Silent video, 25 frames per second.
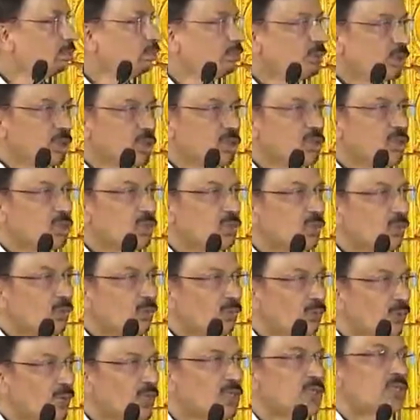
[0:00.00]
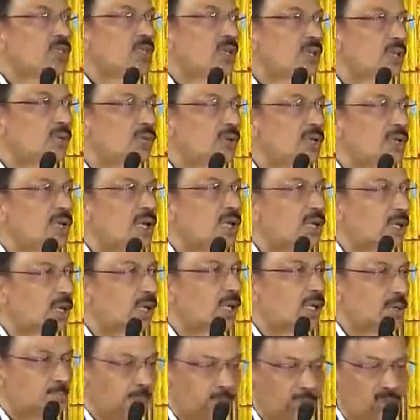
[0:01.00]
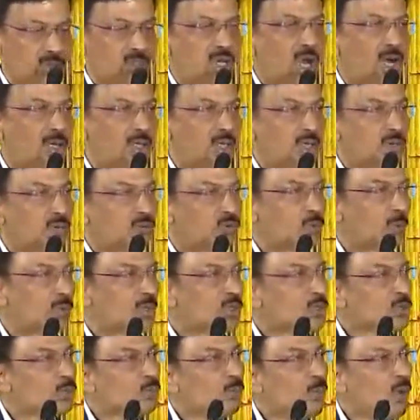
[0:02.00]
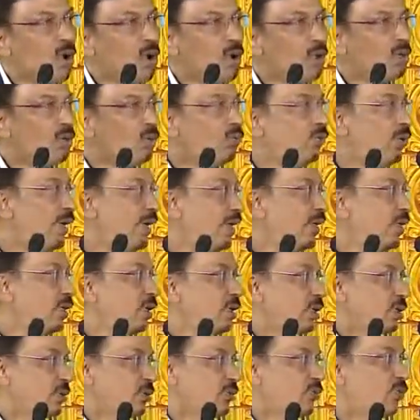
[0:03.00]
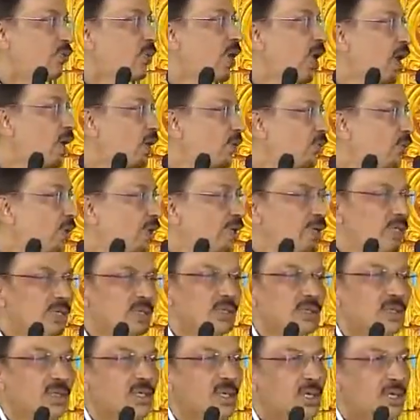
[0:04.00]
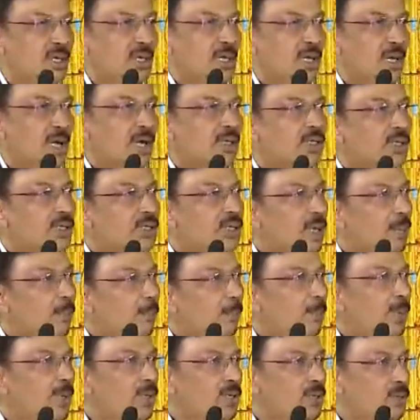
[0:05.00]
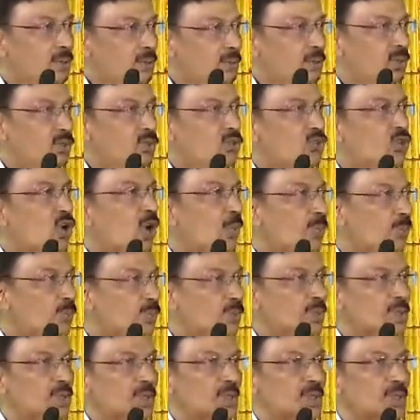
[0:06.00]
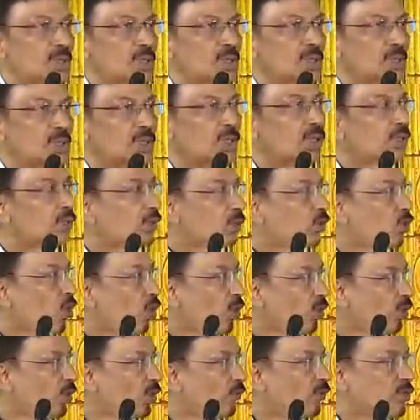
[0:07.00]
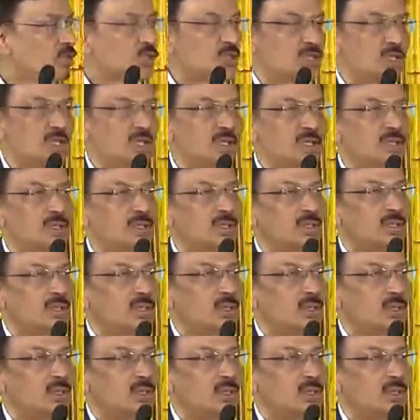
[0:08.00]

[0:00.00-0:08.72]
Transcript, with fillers: this is the first thing we can take, starting from a small vendor, flower vendor at the temple shop near the corner of the street,